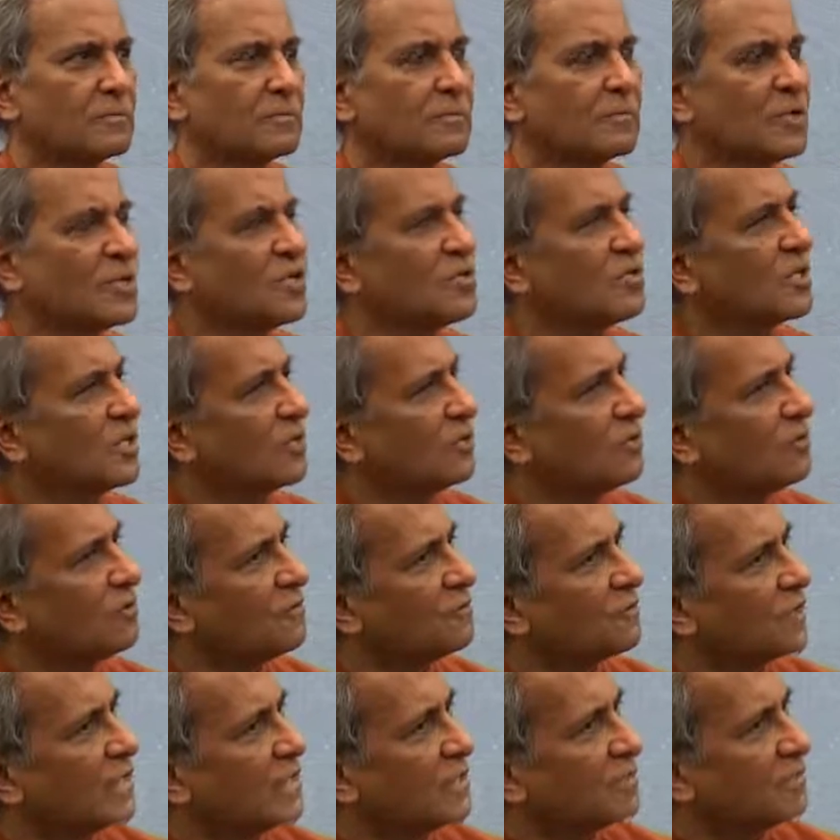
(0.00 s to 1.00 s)
This is the law
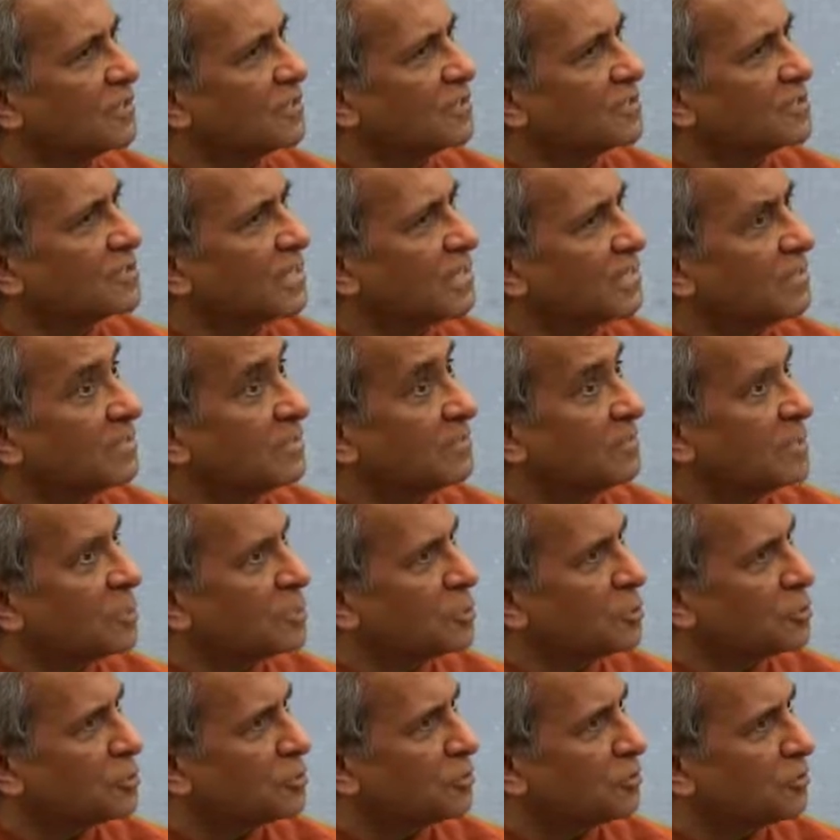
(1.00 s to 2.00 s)
of karma, the
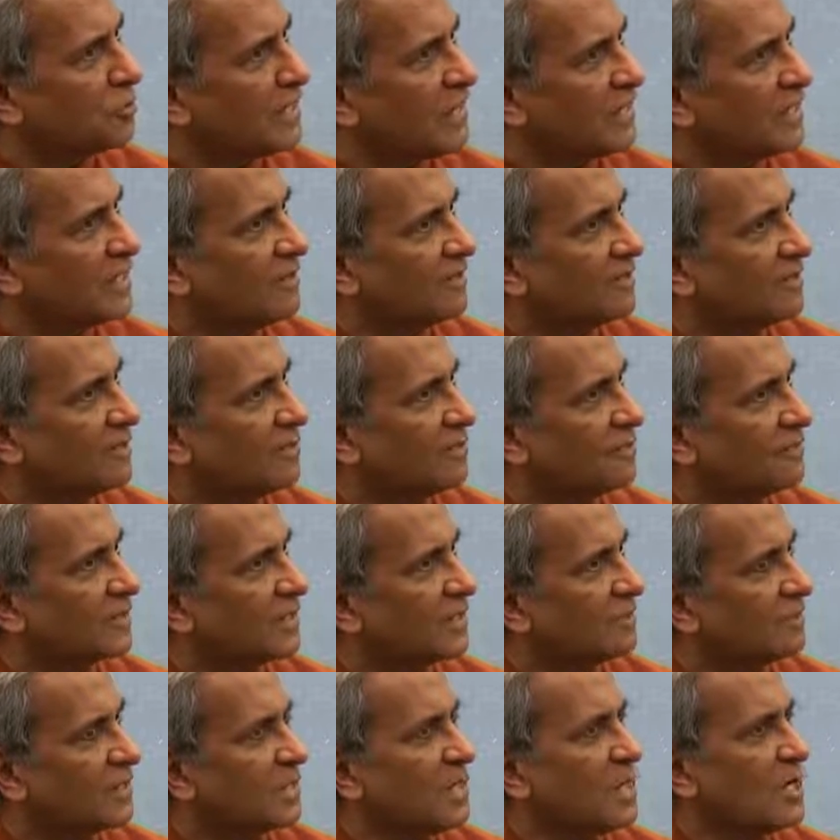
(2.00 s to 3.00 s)
mature idea of law of
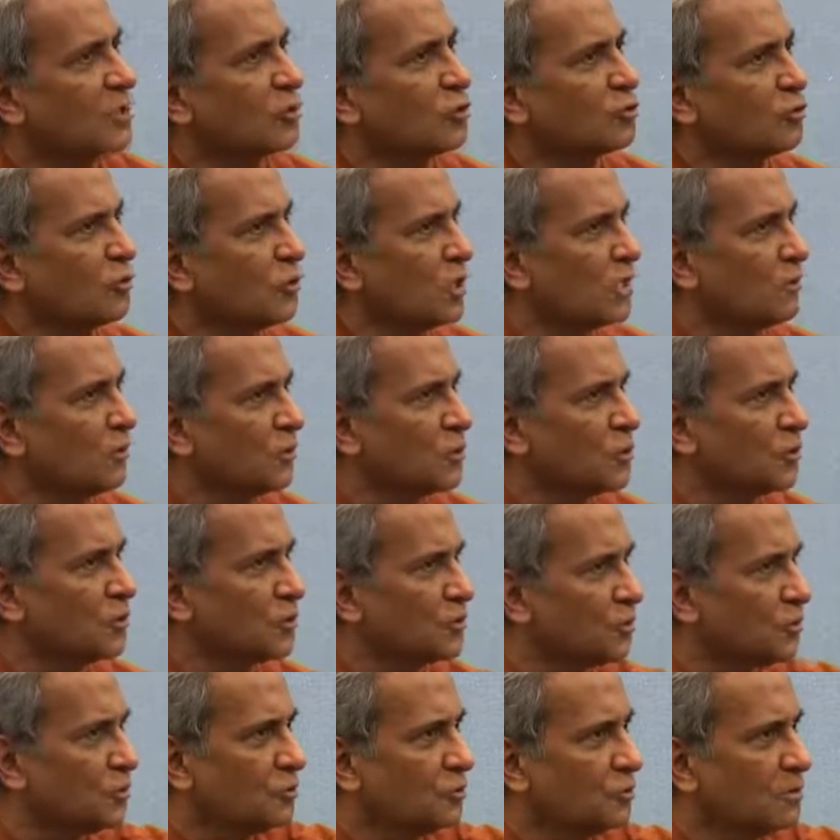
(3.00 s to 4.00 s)
karma. Not only what you
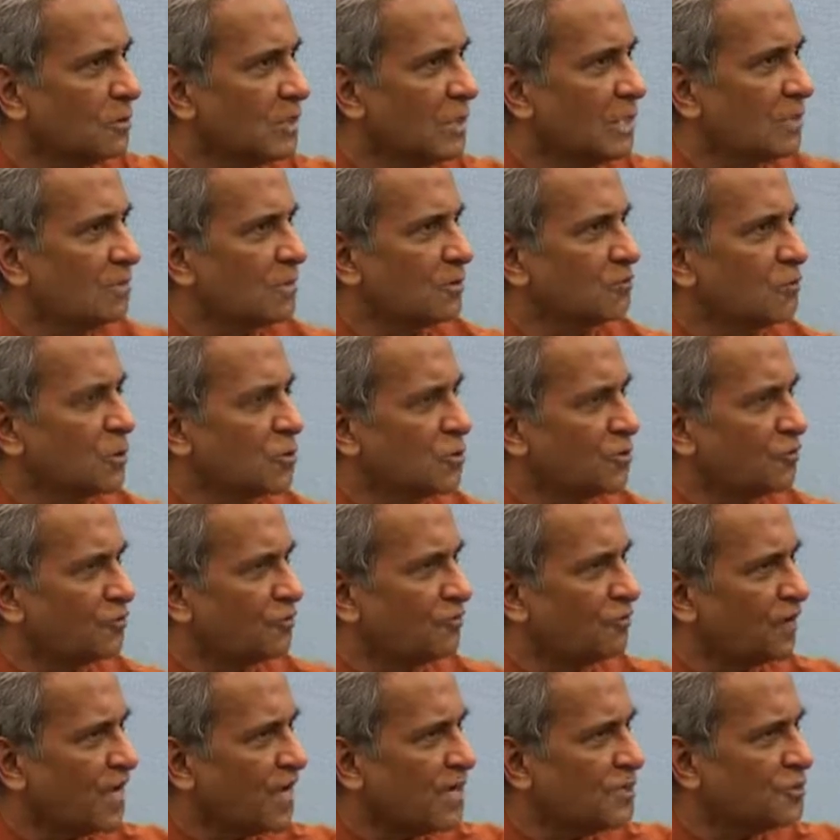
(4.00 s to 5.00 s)
do, but what you
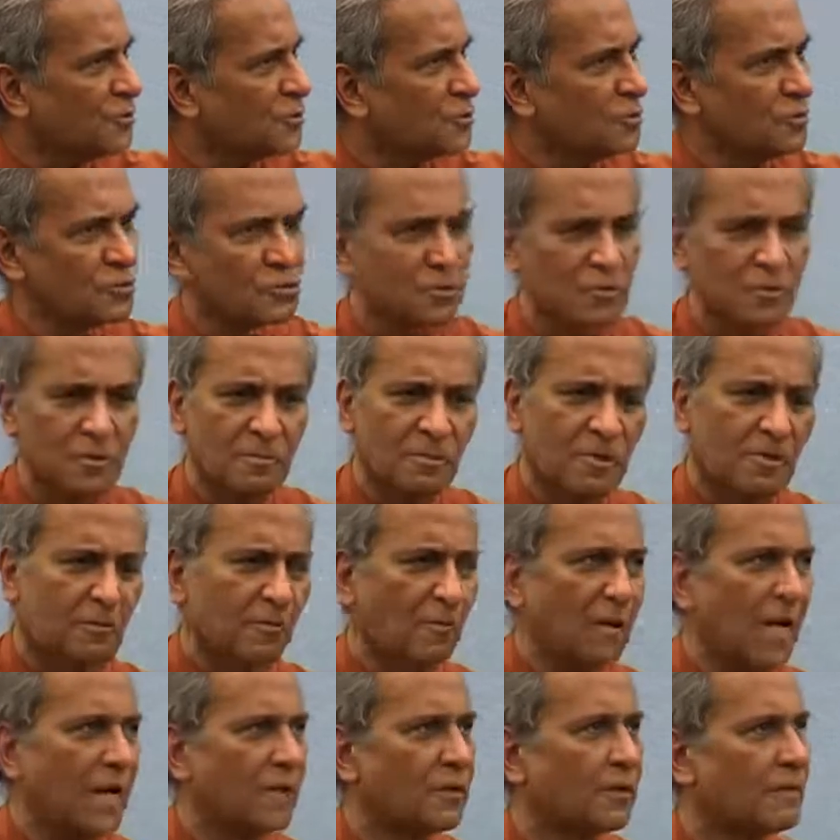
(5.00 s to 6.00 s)
fail to do is going to come and
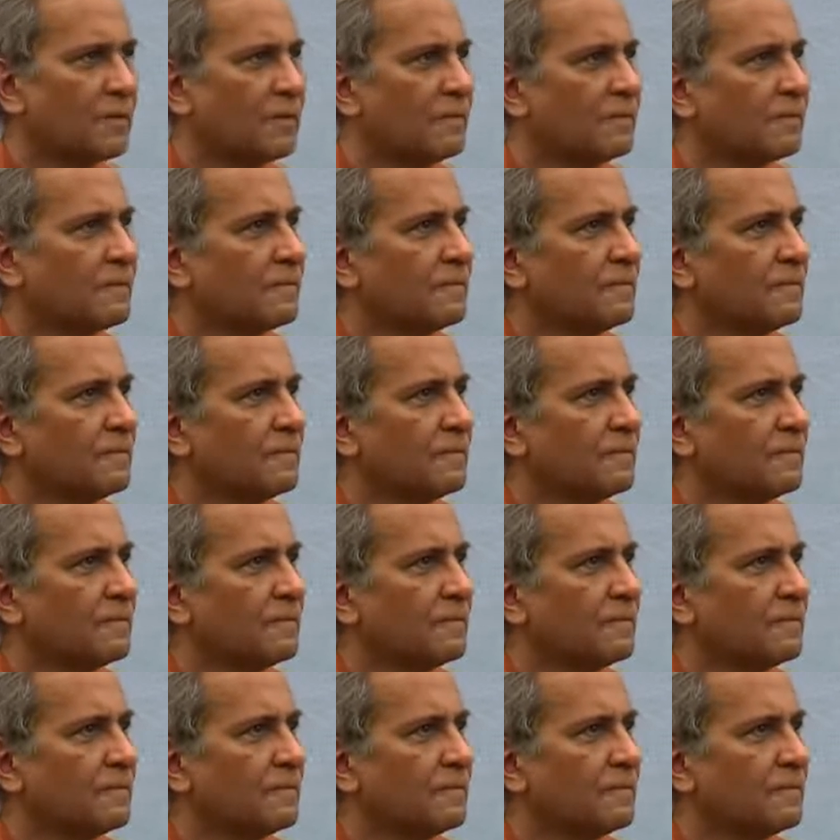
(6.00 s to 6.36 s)
whack you.